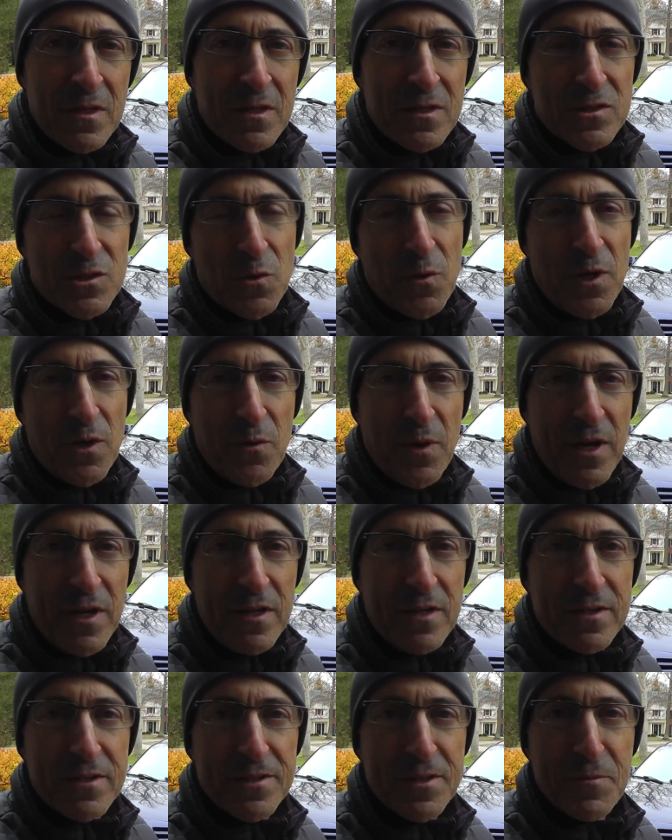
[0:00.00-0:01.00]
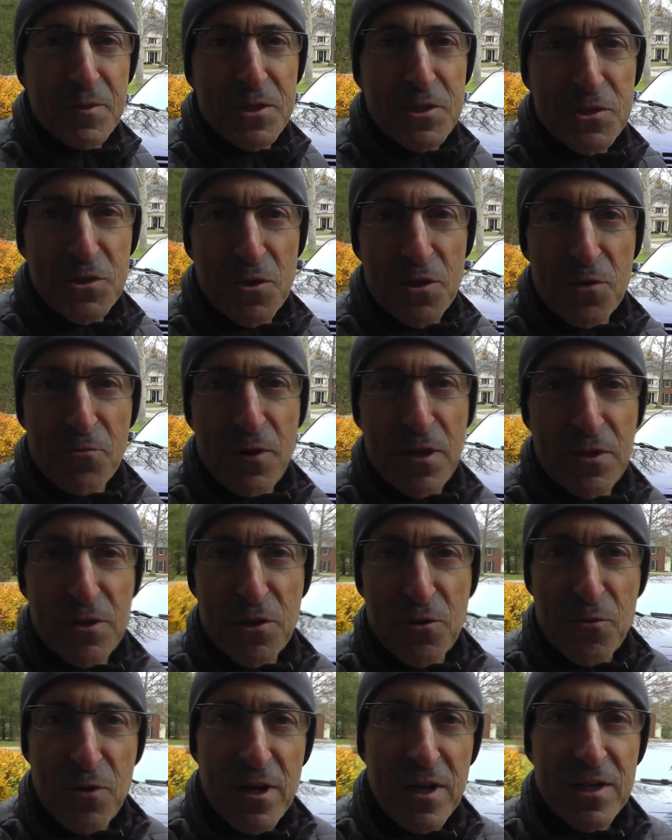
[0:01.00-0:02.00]
So anyway, let me show you around the
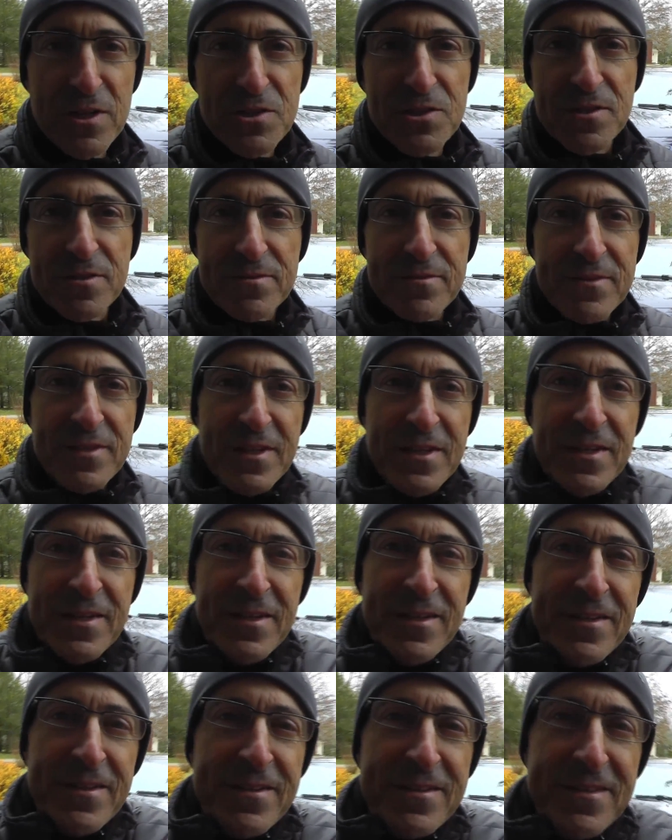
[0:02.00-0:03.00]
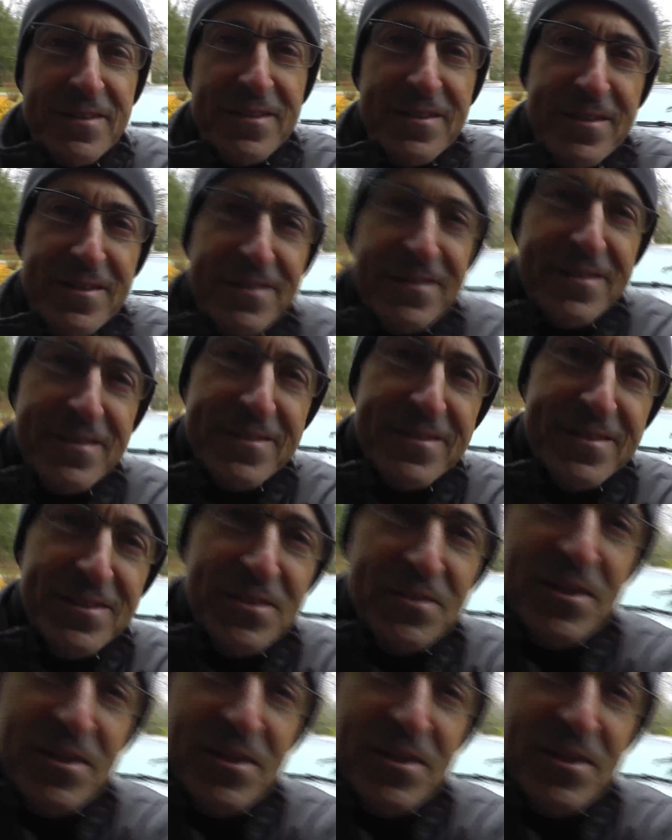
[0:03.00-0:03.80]
garage, and you